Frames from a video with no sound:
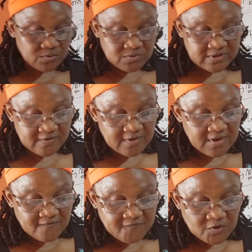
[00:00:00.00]
do the
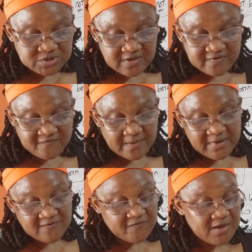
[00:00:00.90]
function of the
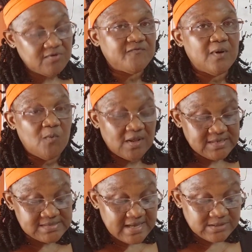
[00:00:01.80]
family vary from one
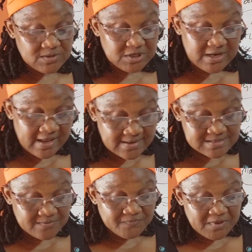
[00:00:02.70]
society to the
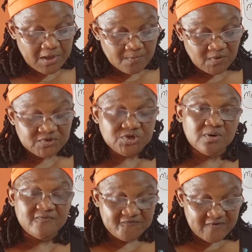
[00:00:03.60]
next, but the
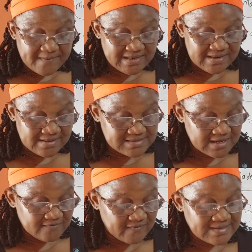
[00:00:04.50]
term family
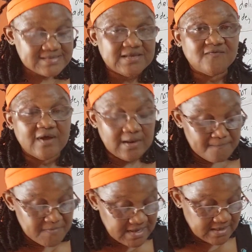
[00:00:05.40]
itself has several
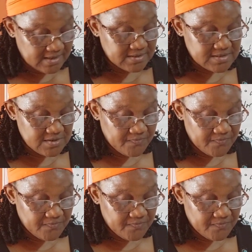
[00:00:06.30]
meanings.